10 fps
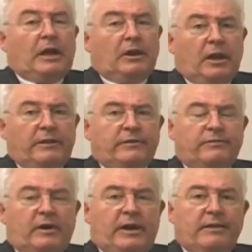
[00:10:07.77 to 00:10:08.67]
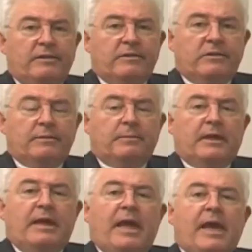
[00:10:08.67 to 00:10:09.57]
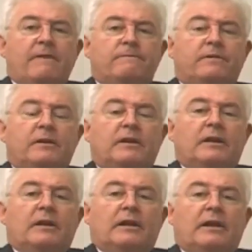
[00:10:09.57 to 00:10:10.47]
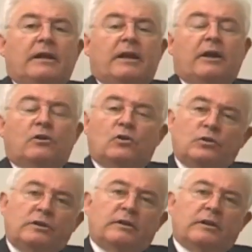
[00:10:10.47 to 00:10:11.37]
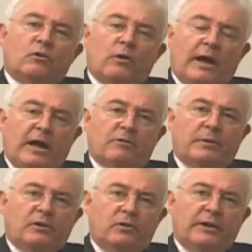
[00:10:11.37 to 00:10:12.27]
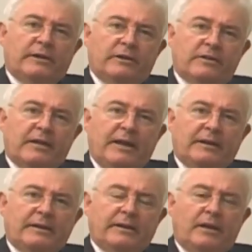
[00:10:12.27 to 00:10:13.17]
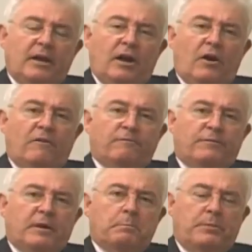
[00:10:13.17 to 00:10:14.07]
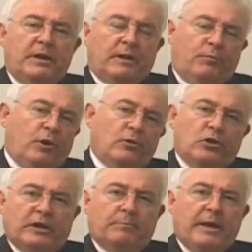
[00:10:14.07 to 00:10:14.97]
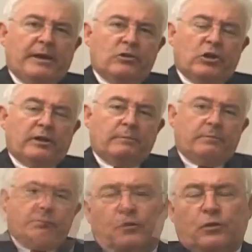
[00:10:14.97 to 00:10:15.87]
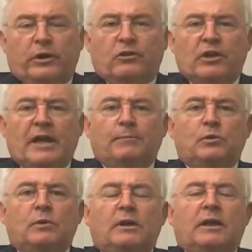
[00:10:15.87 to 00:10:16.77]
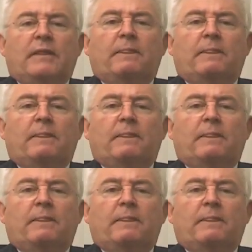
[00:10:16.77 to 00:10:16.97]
A lot of advisors have a good grasp and a good understanding of being a project manager. For example,